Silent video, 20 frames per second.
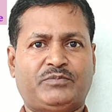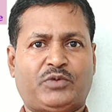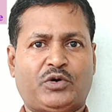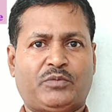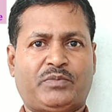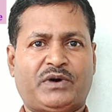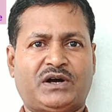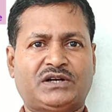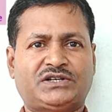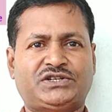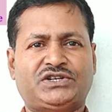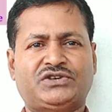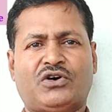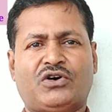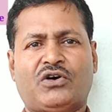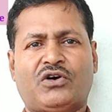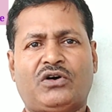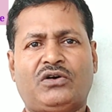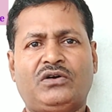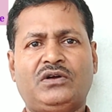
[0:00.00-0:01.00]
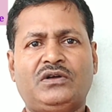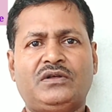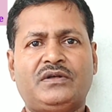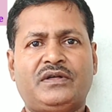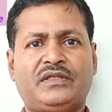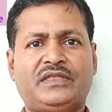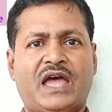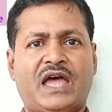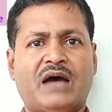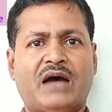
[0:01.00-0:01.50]
any property or
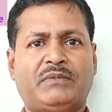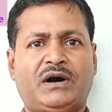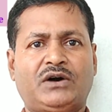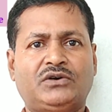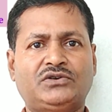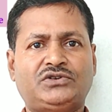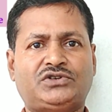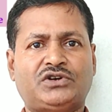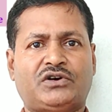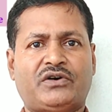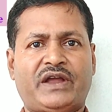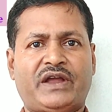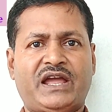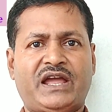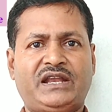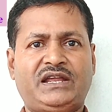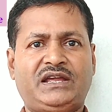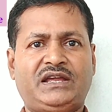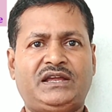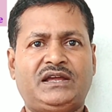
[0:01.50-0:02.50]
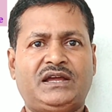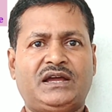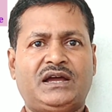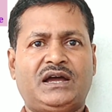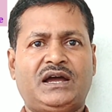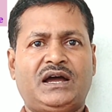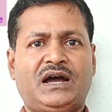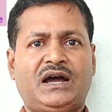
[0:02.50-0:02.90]
the amount or any